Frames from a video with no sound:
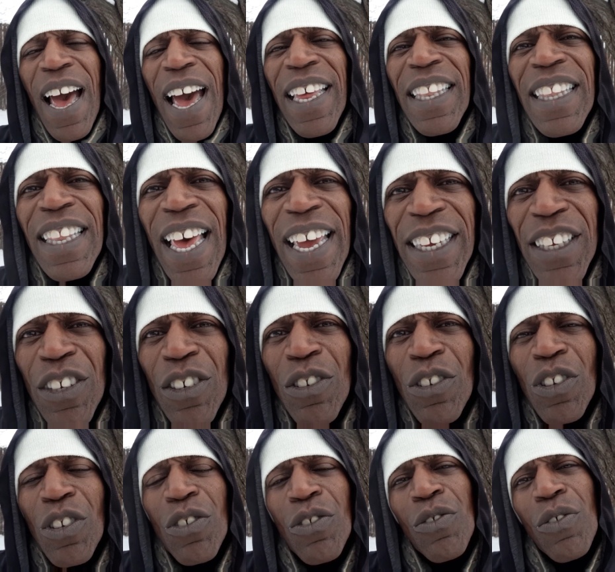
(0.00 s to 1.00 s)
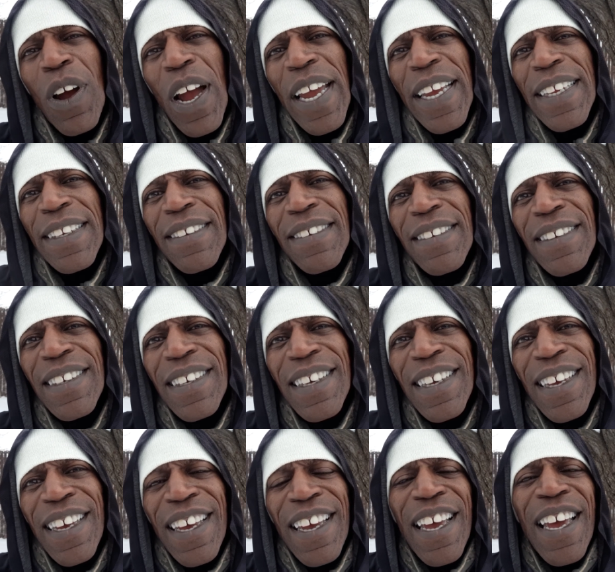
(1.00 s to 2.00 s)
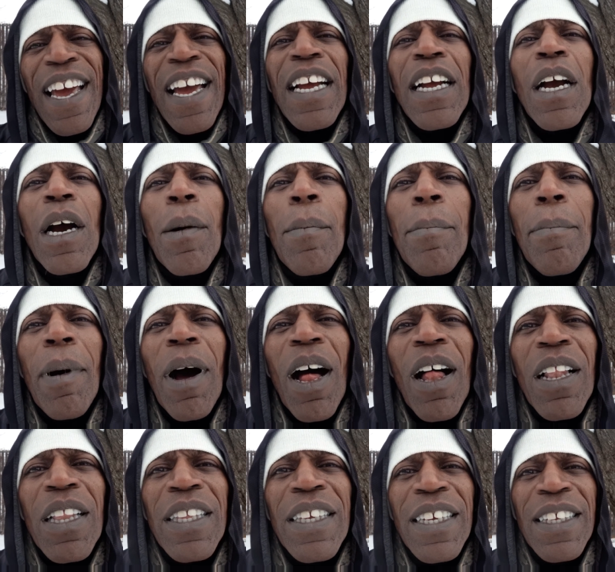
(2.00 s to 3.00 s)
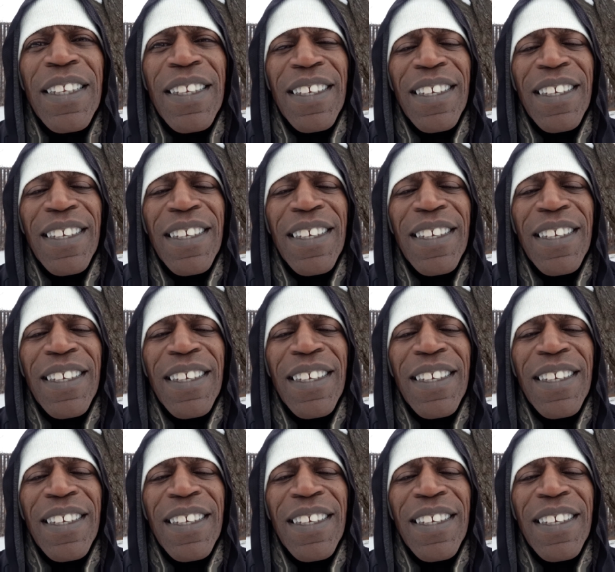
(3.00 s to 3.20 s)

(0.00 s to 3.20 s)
I'd like you to write Kabbalion